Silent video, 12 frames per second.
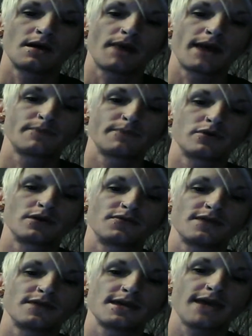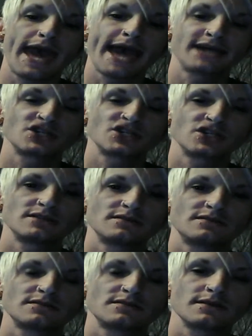Um, I put the
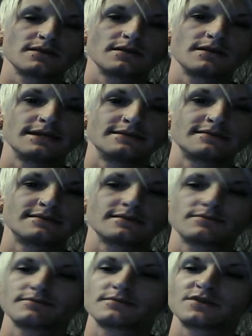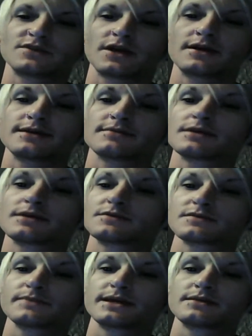ashes in. Sorry,
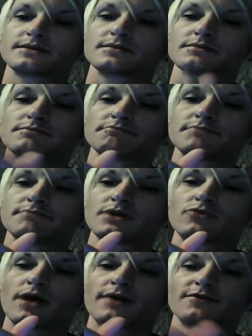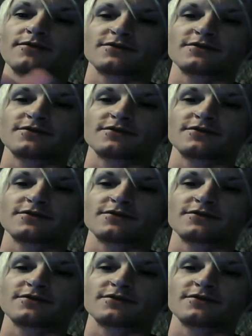that was a bit, a bit